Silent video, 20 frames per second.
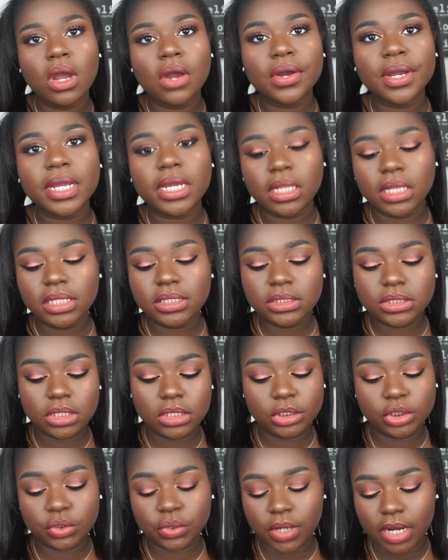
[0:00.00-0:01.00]
All right, let's
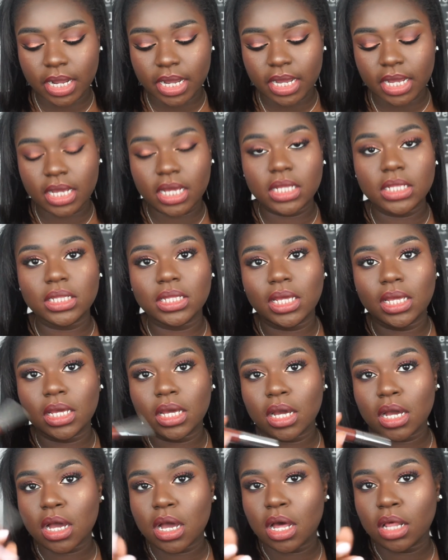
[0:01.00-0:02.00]
try
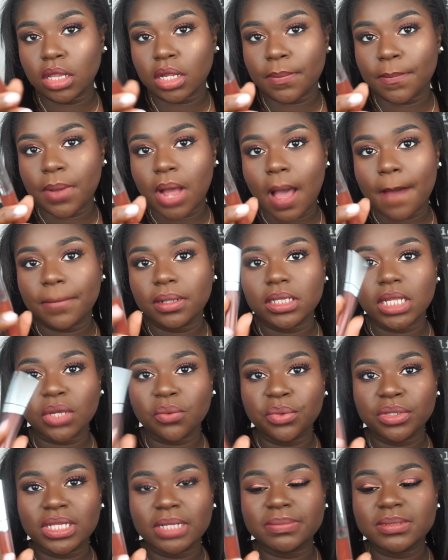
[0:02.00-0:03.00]
the ColourPop
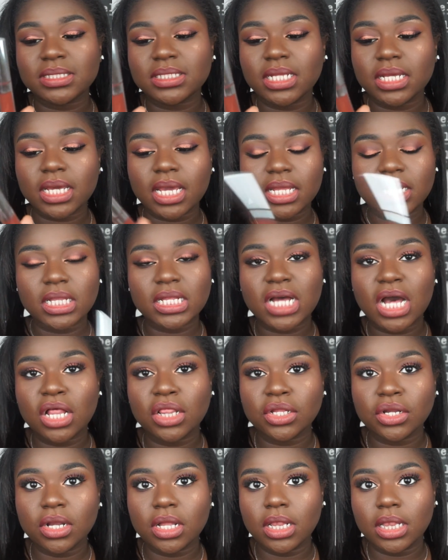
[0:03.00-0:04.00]
liquid lipstick in the
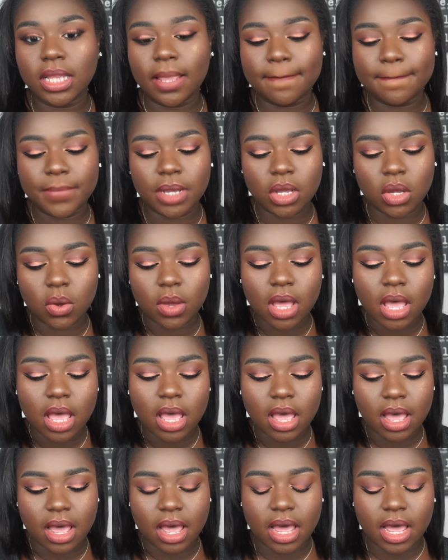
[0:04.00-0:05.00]
color Limbo.
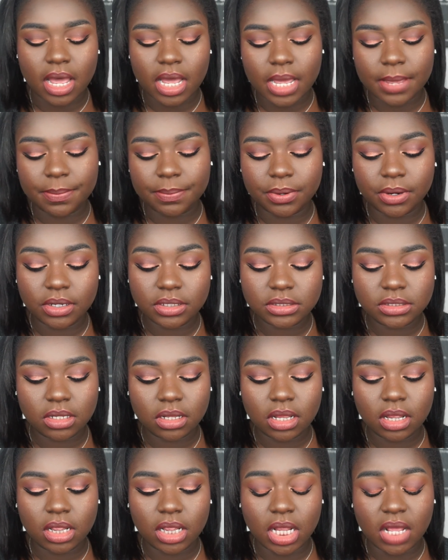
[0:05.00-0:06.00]
I
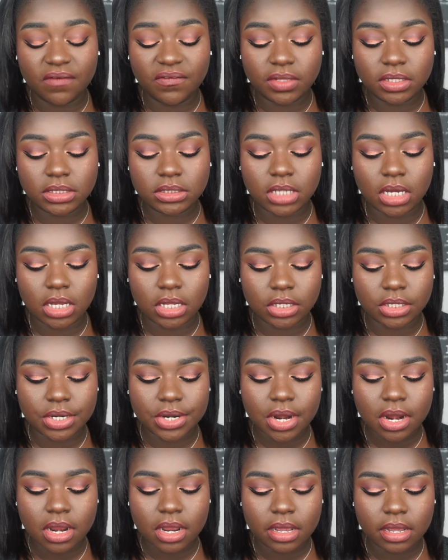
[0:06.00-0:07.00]
personally love this
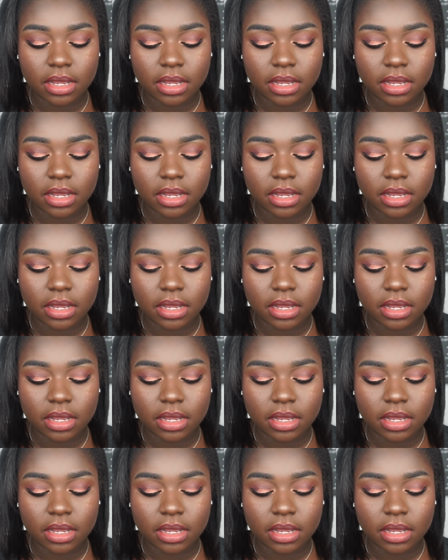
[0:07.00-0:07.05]
color.